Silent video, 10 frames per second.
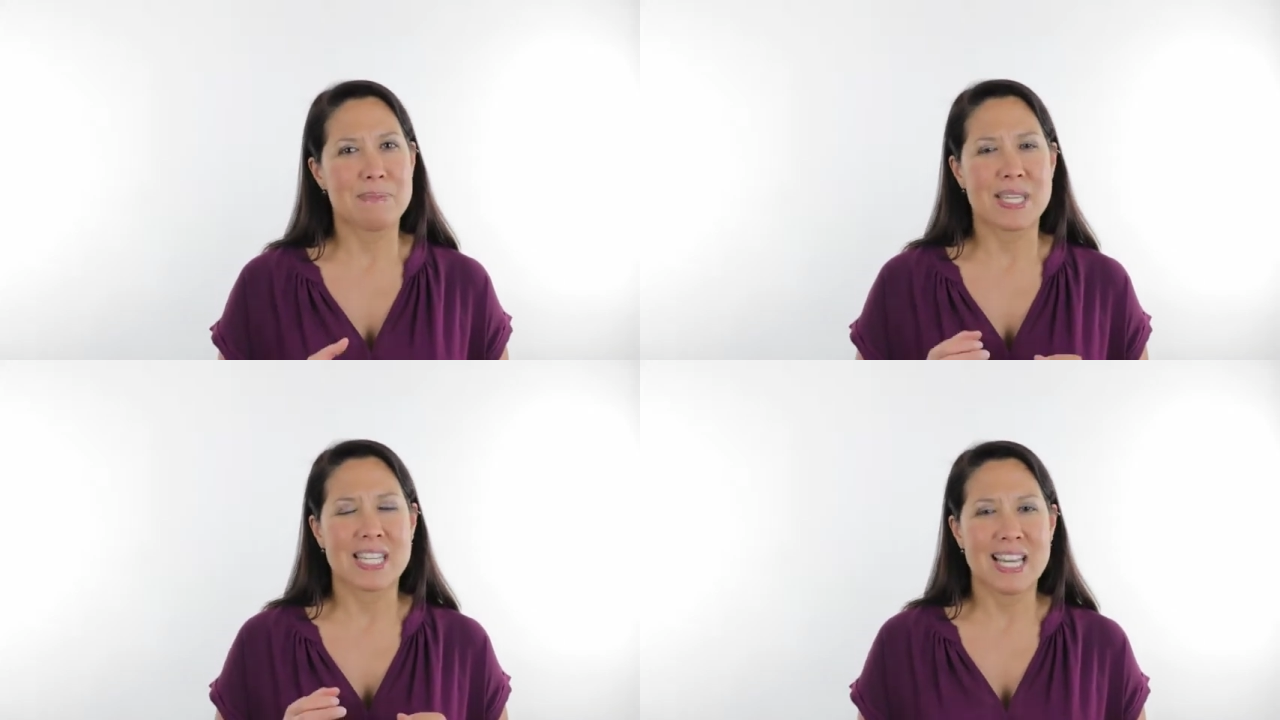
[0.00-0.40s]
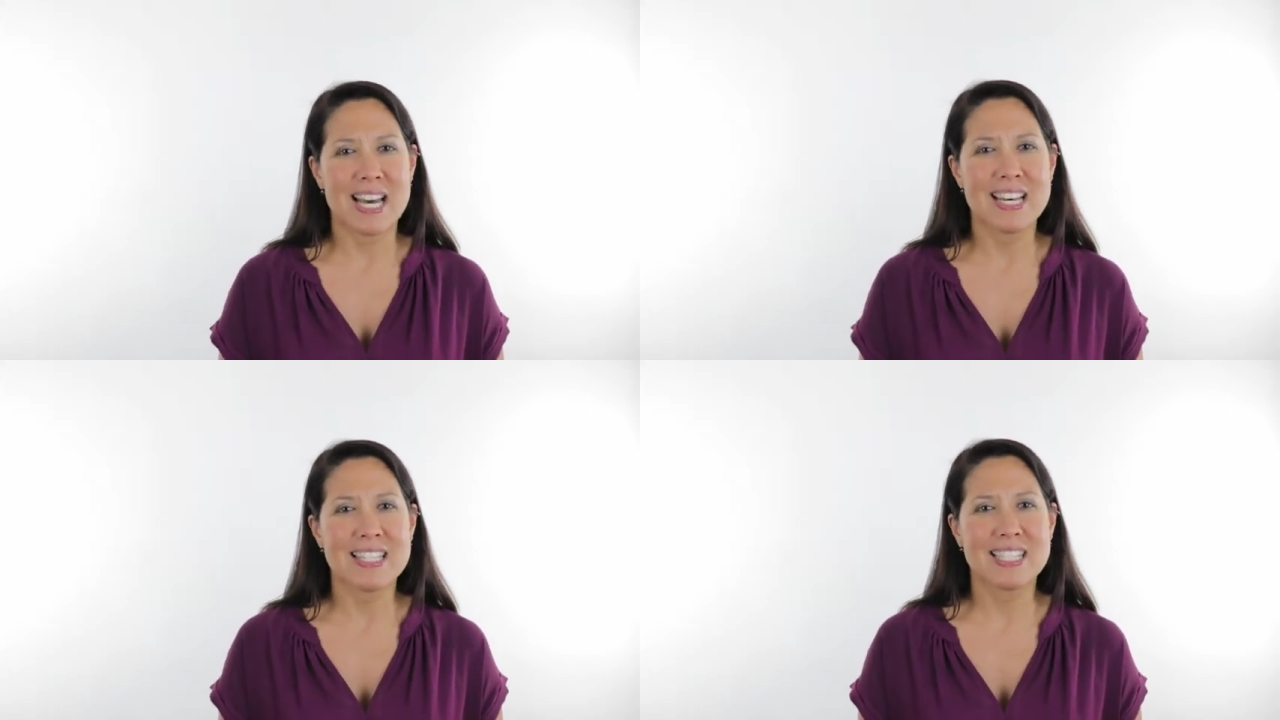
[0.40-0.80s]

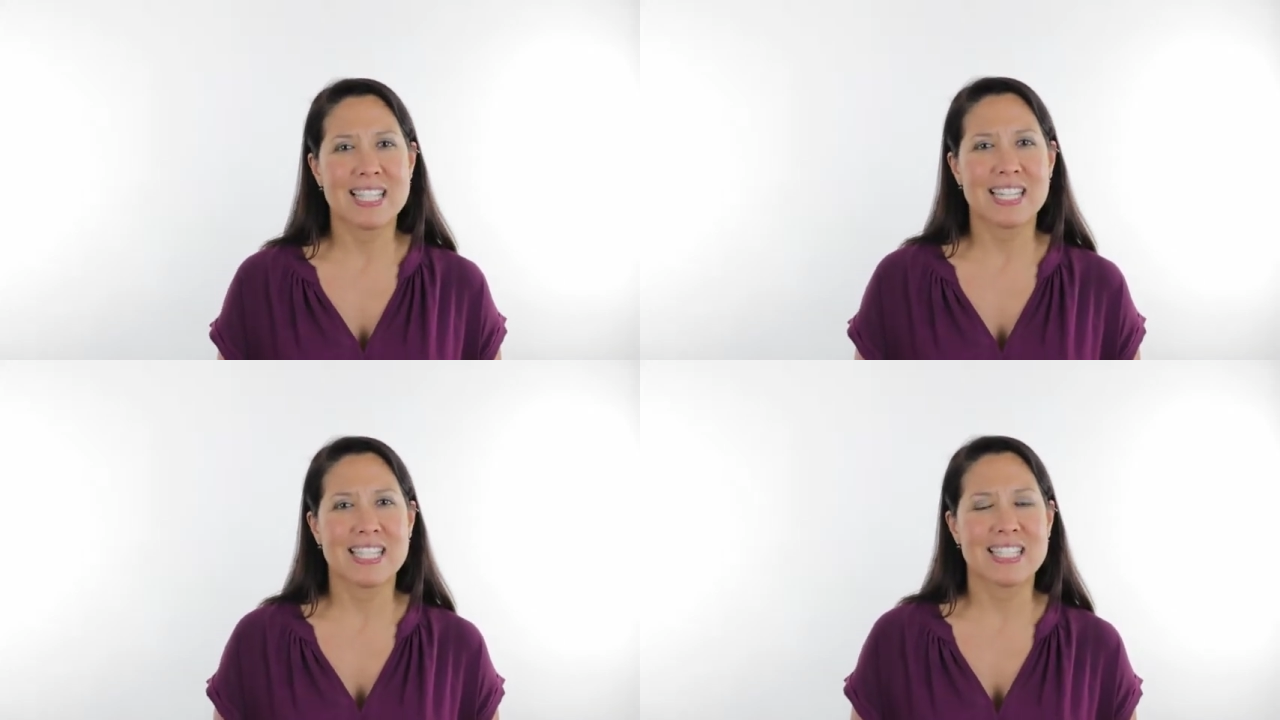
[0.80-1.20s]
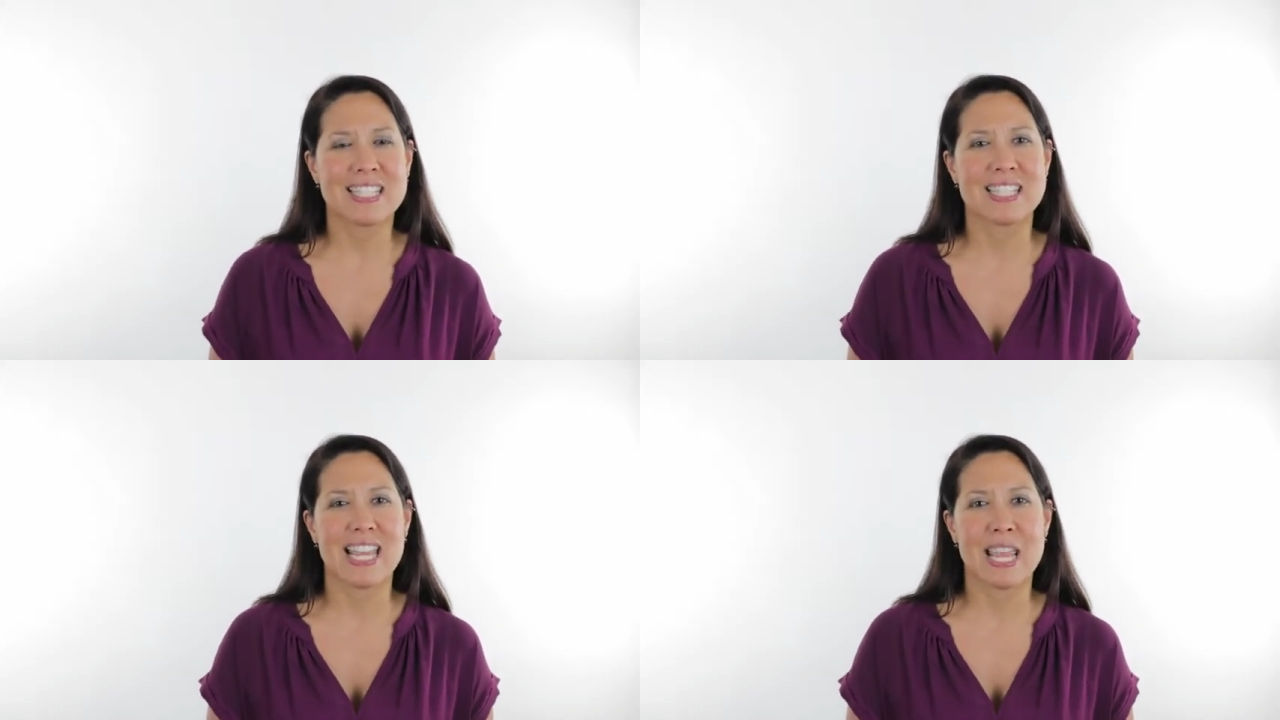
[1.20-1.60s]
because
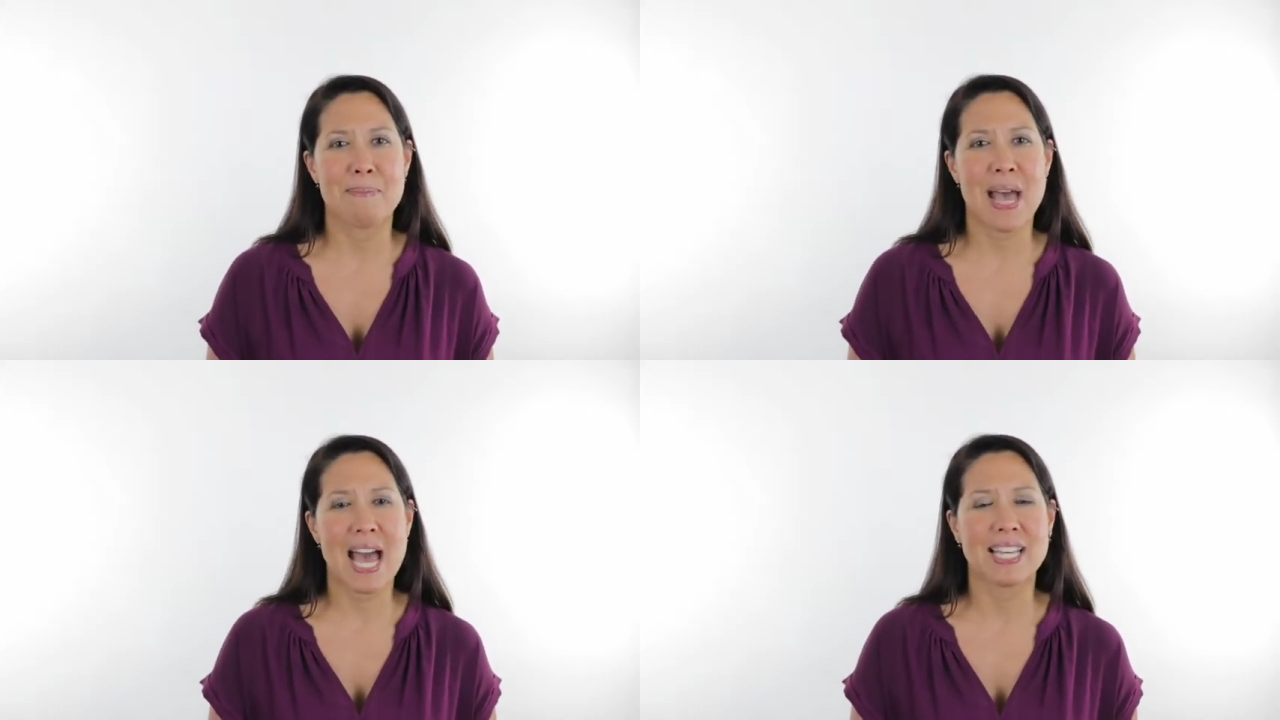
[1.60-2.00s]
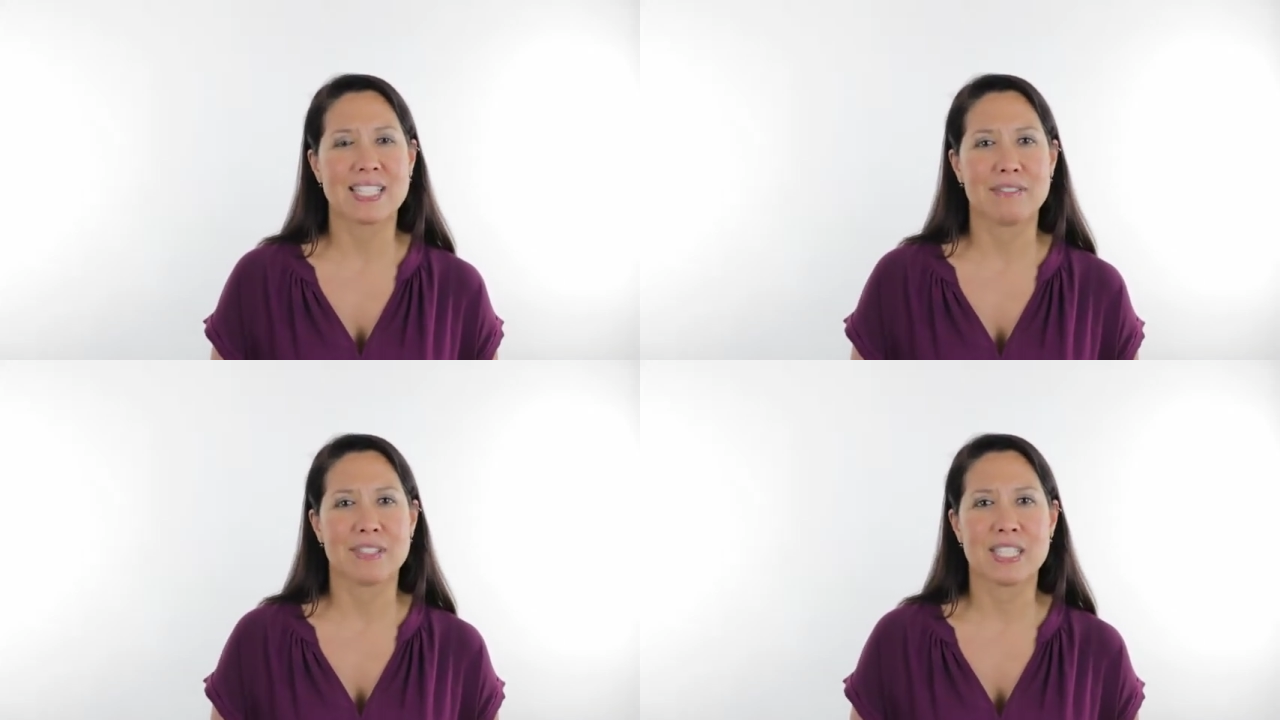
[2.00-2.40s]
it's a
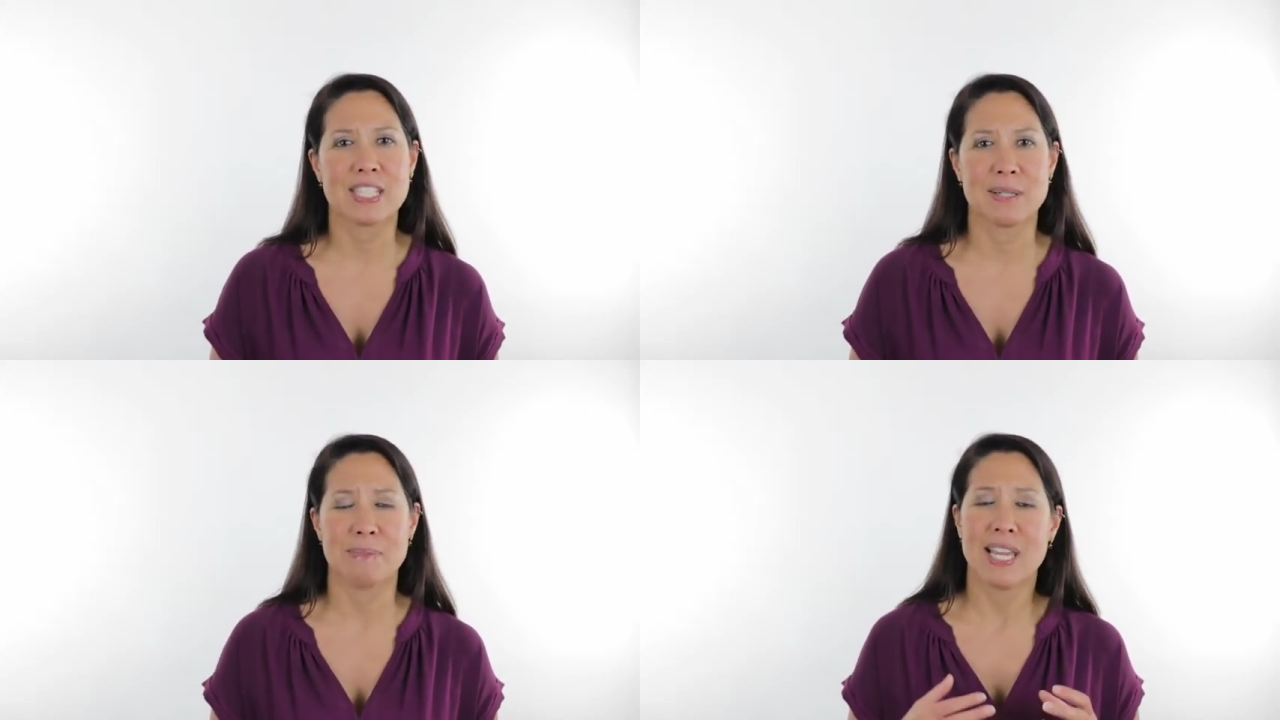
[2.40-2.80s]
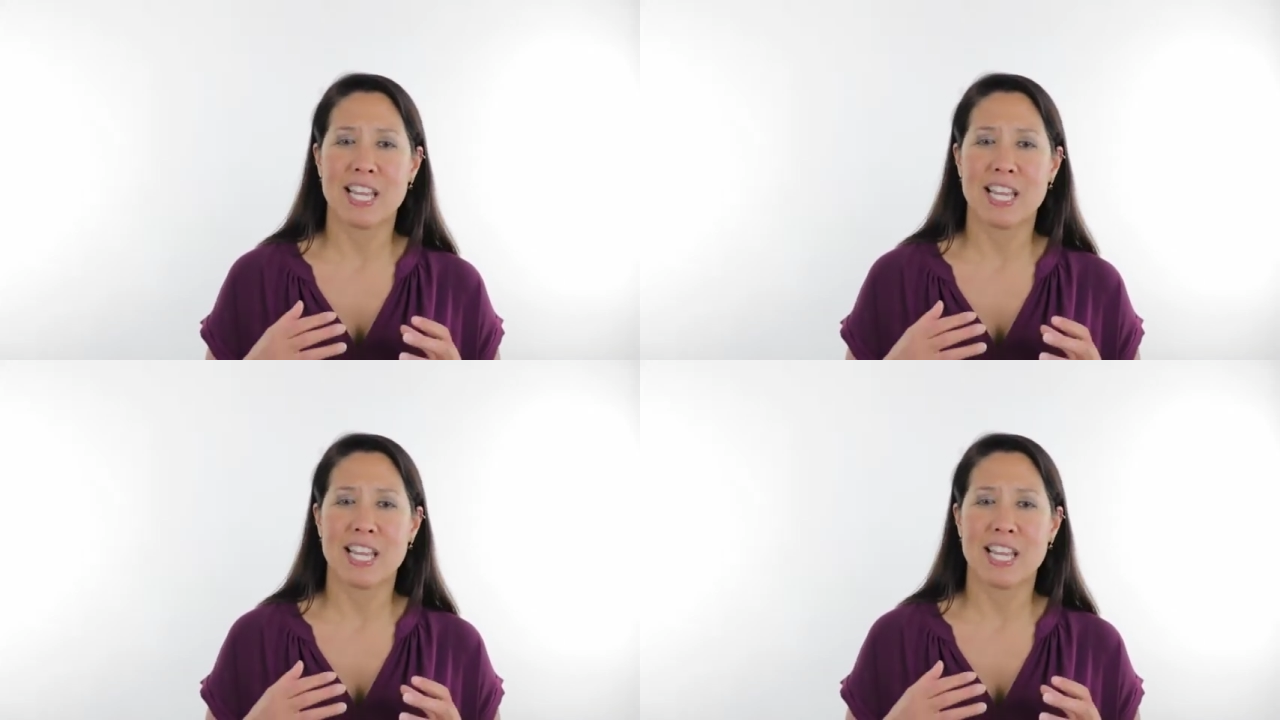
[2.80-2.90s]
passive system,